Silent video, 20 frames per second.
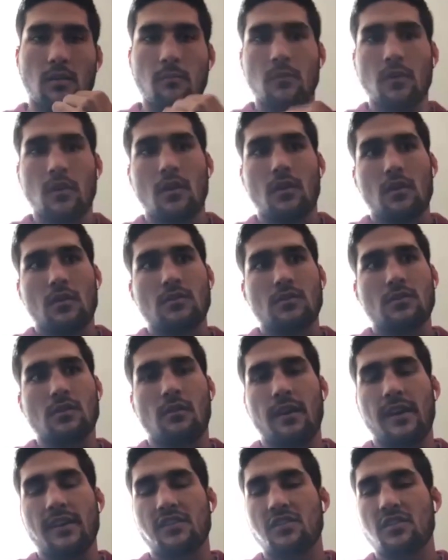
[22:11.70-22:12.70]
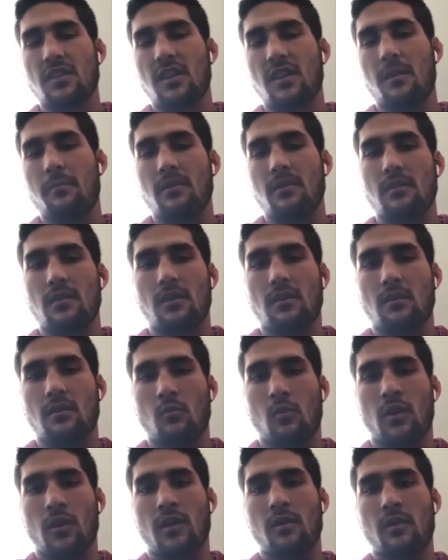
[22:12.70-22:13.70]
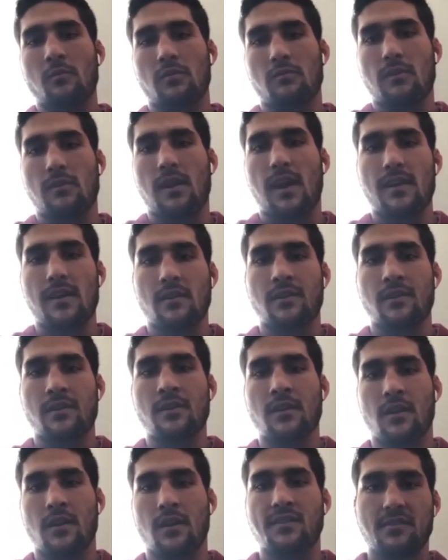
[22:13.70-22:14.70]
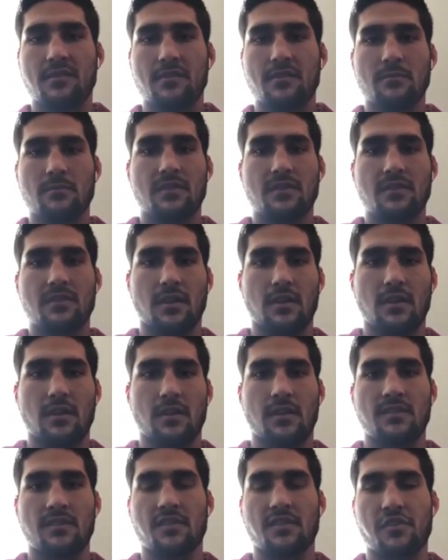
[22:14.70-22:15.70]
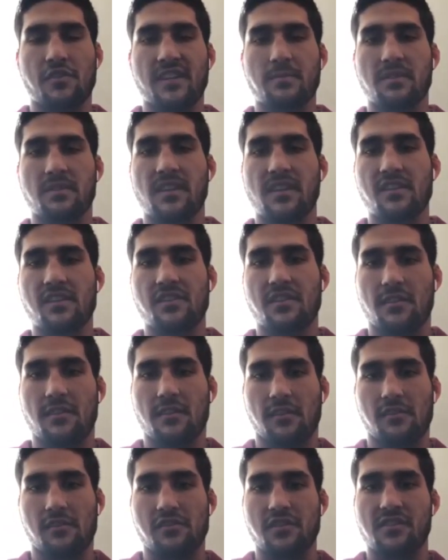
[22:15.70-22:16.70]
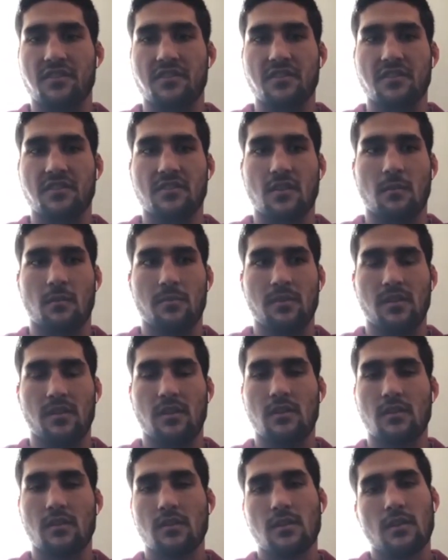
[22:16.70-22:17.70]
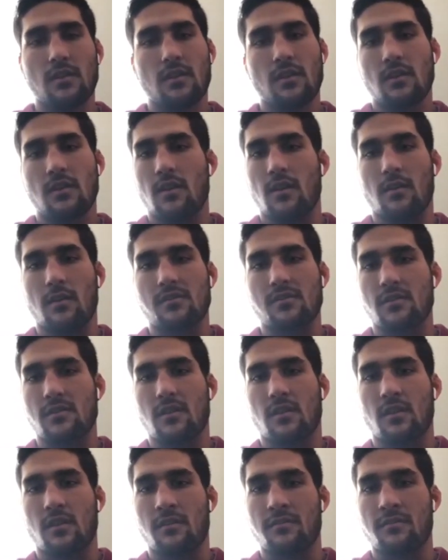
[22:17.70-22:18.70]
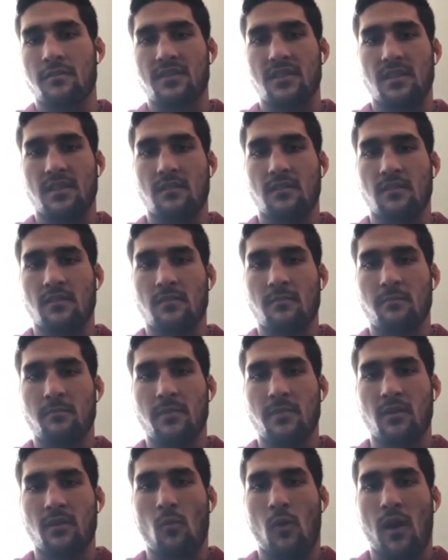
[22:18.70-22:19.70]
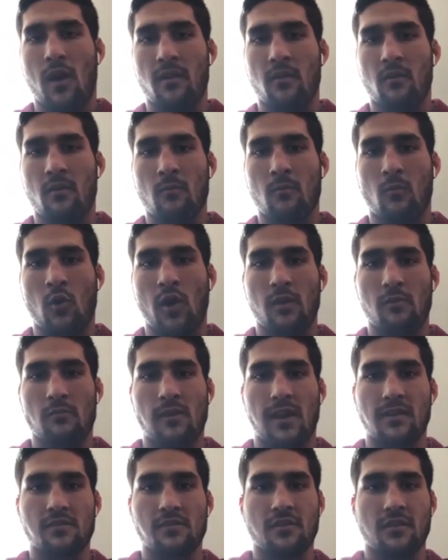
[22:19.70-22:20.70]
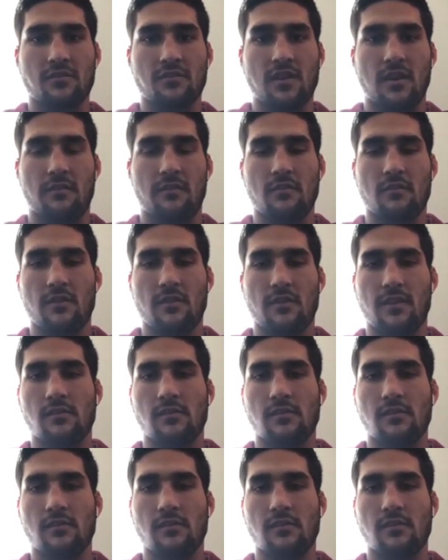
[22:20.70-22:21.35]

So actually I've been working with Ryder Systems. It's a transportation and logistics company. I'm sure y'all have seen the big white Ryder trucks driving around.